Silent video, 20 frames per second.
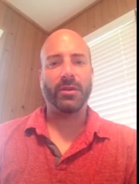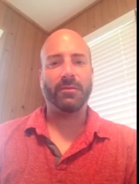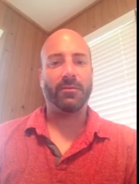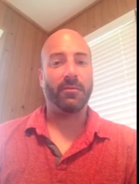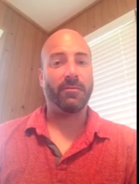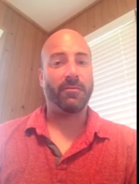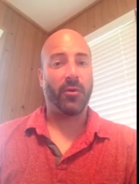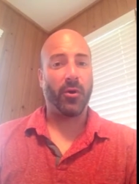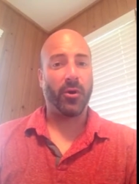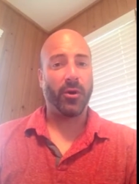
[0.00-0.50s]

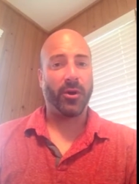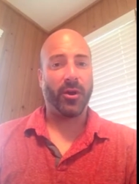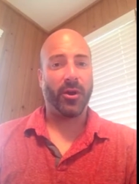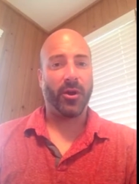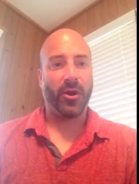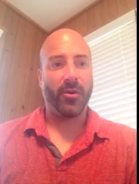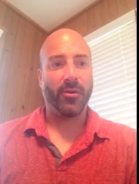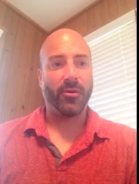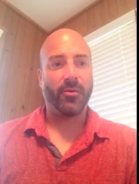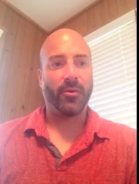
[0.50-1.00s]
from
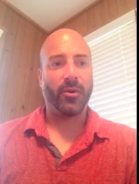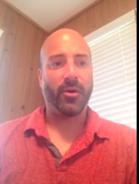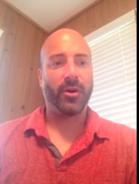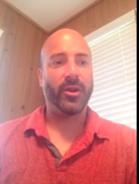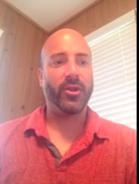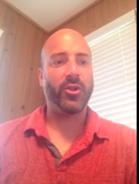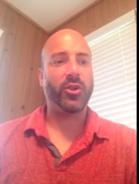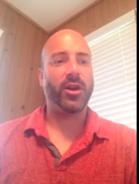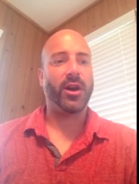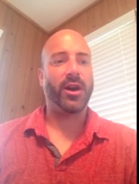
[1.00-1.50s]
Vertigo, where
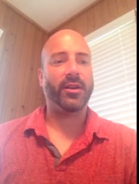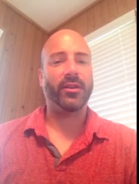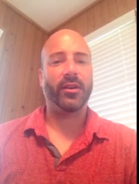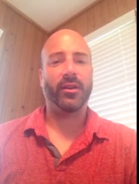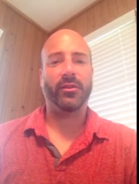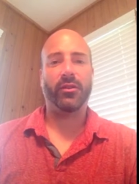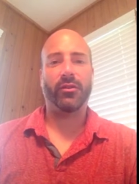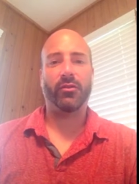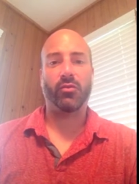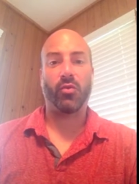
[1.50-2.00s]
Hitchcock
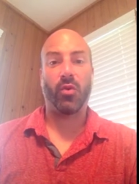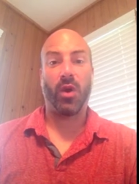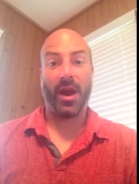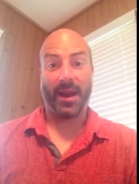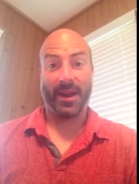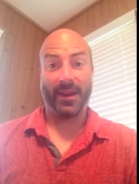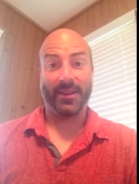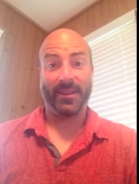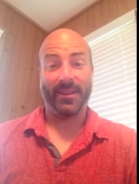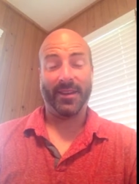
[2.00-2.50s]
does this
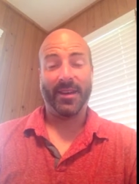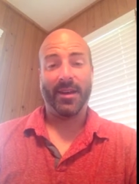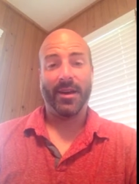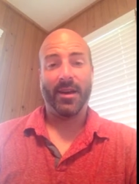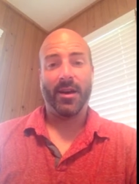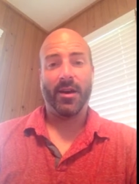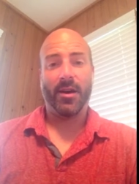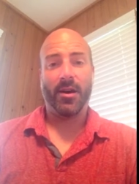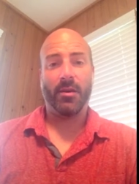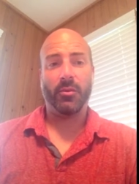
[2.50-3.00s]
right.
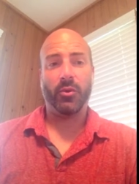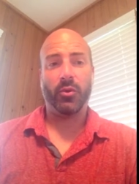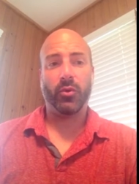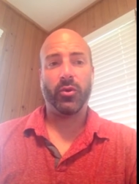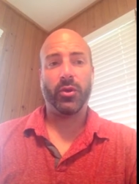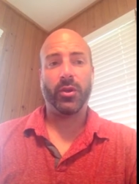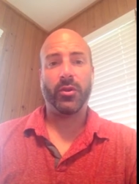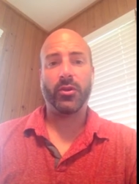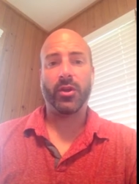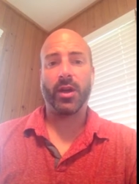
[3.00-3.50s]
You'll
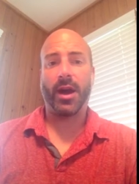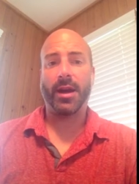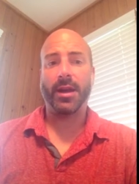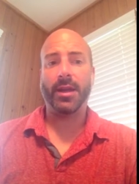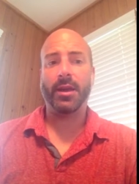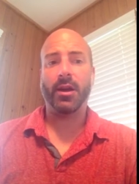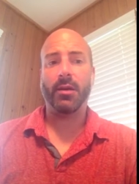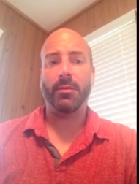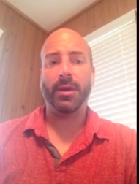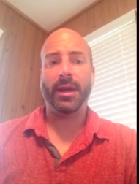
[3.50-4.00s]
see
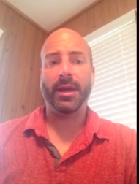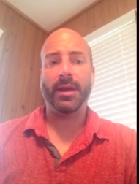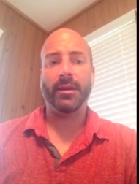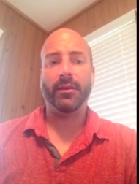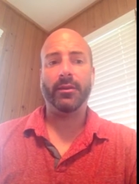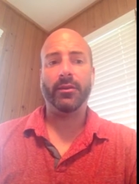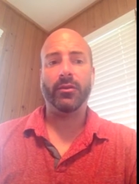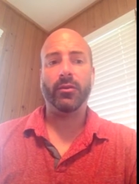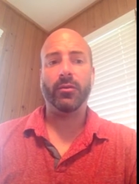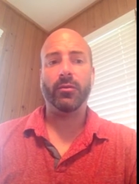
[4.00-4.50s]
Scotty coming
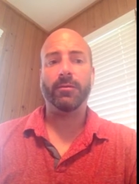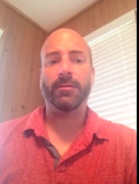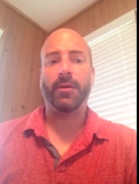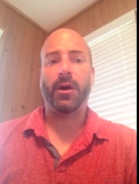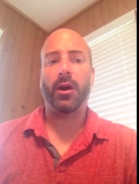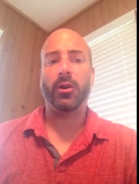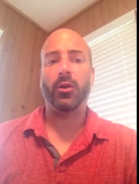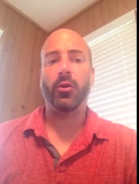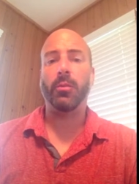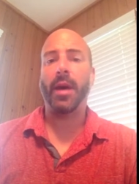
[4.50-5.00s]
in to
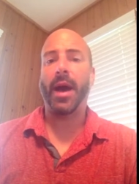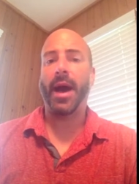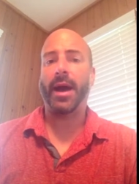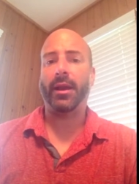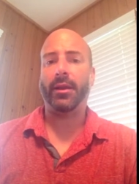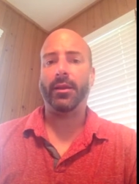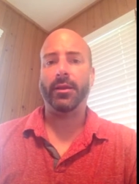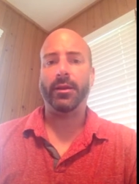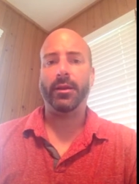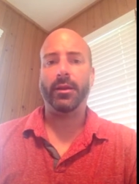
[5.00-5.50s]
follow
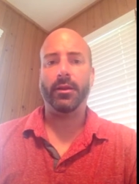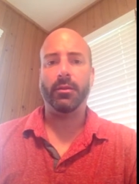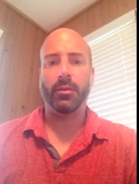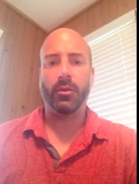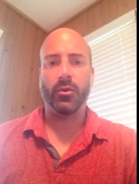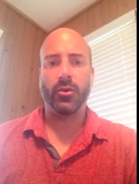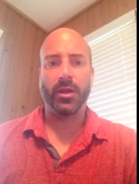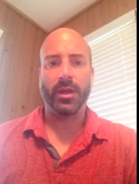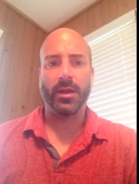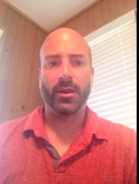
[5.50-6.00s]
Madeline in the
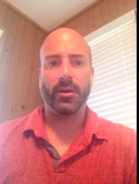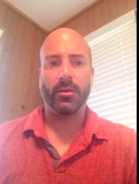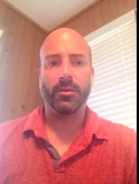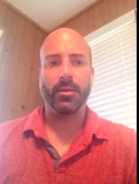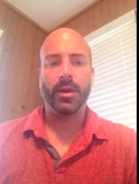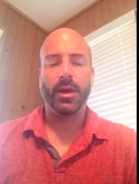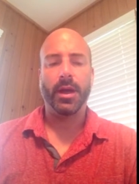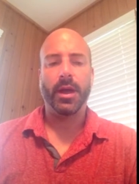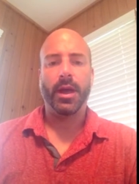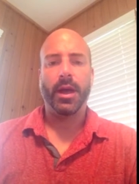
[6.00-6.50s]

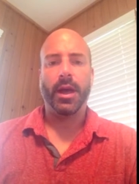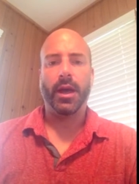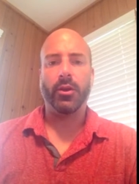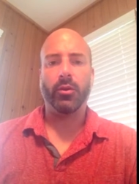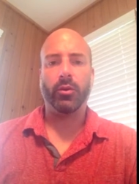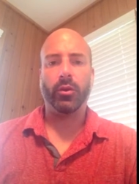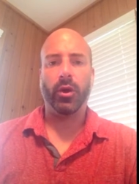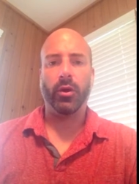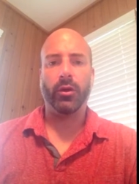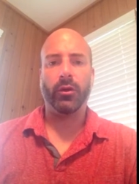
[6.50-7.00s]
museum. And
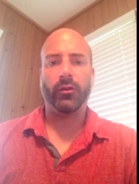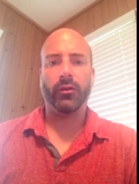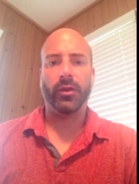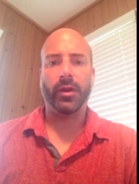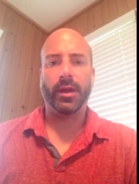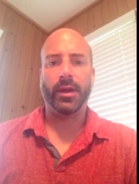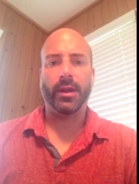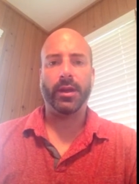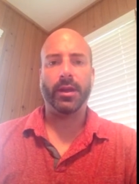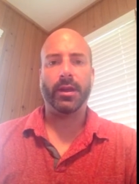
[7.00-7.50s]
you'll notice
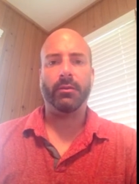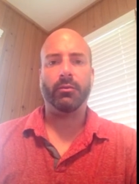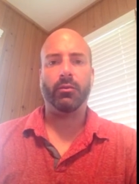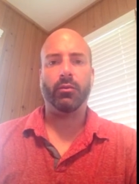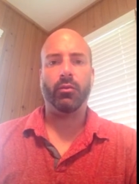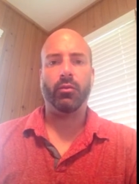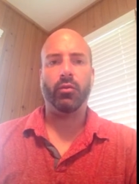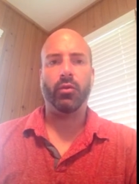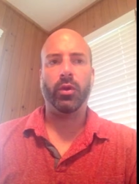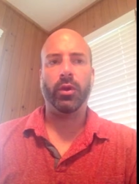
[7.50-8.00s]
that it
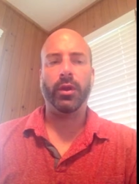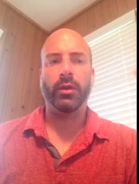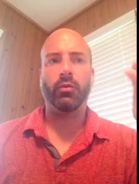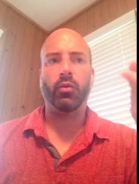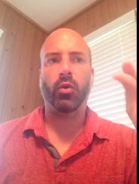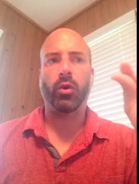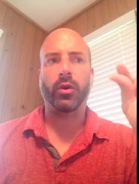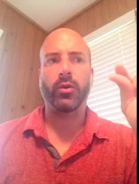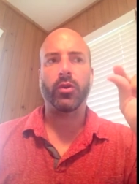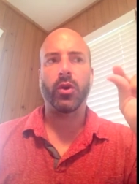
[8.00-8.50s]
really
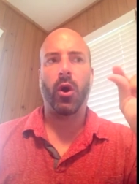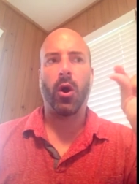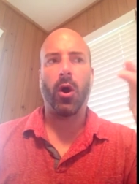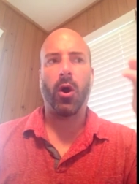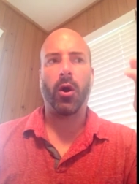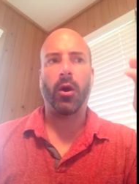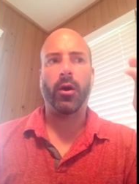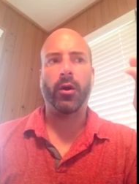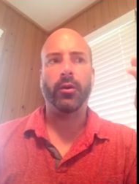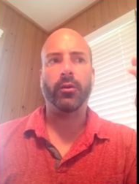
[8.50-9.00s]
works
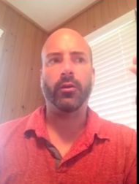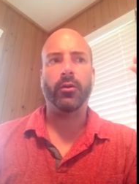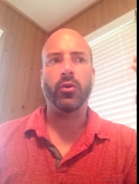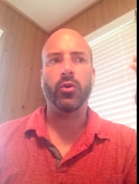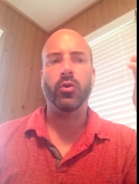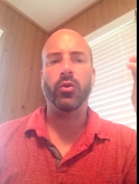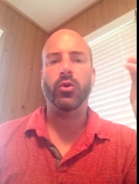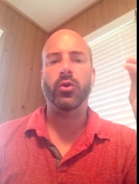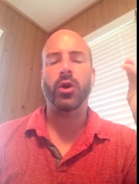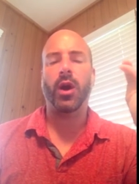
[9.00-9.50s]
hard to
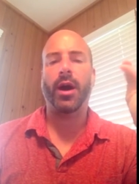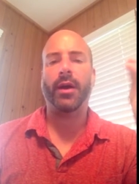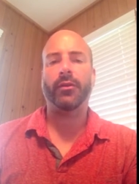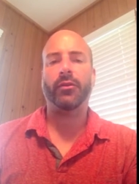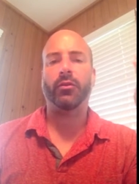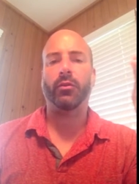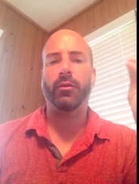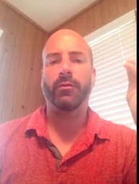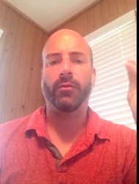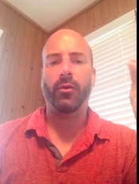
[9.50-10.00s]
use
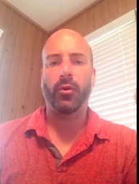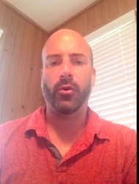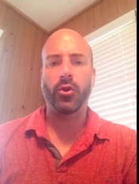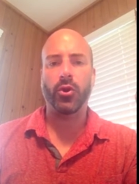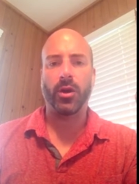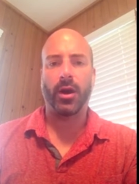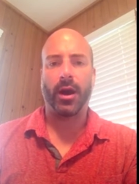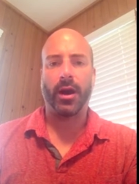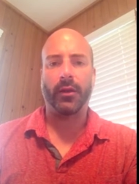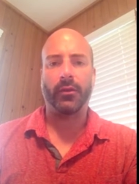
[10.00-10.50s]
shots and reverse
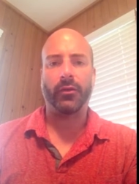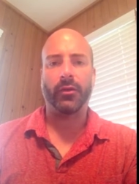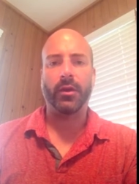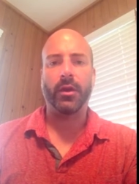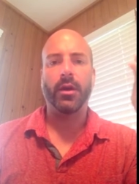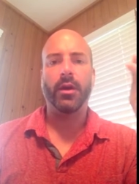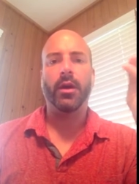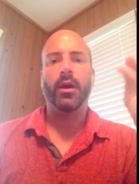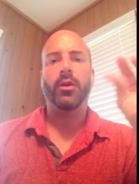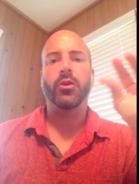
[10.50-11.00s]
shots.
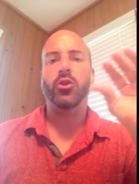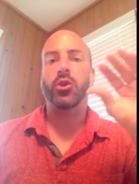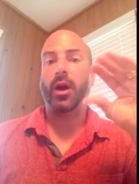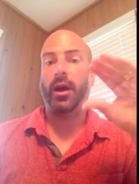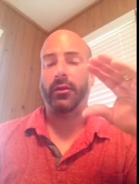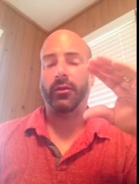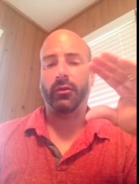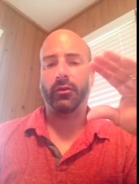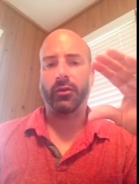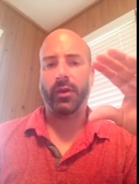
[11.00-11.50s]

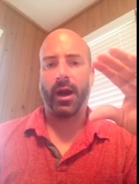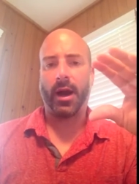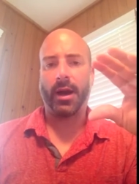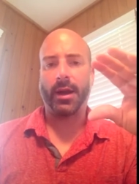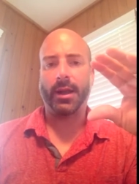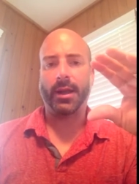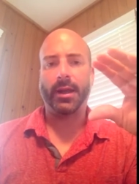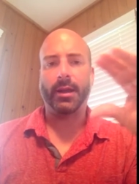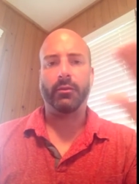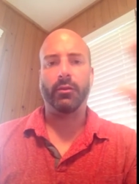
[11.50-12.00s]
Shots of
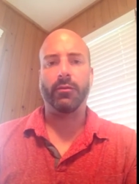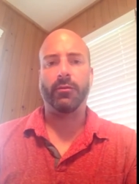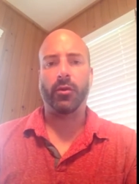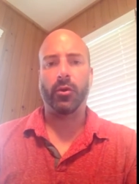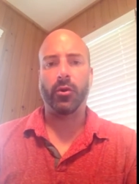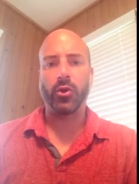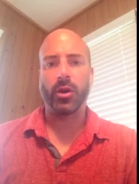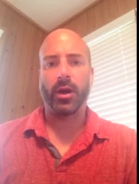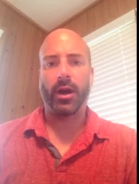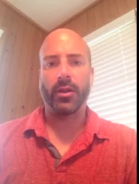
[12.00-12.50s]
Scotty and
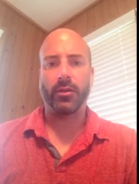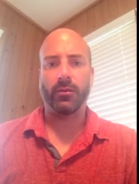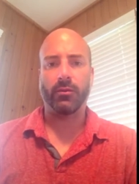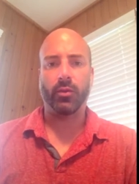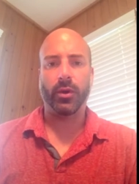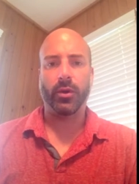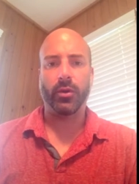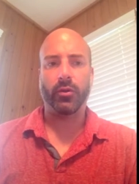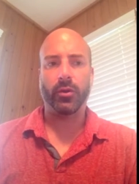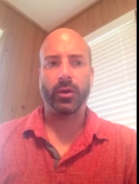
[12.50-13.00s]
reverse shots of
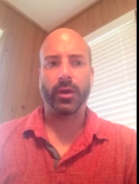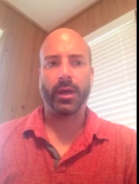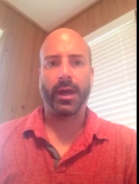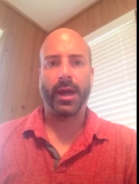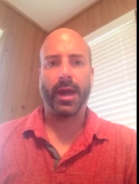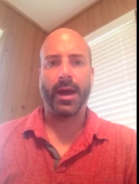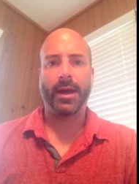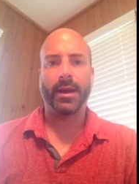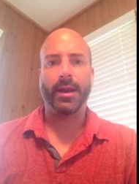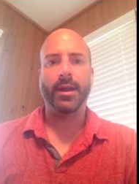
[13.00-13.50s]
what he's looking
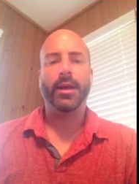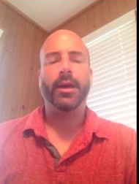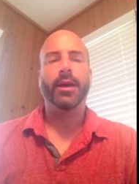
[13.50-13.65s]
at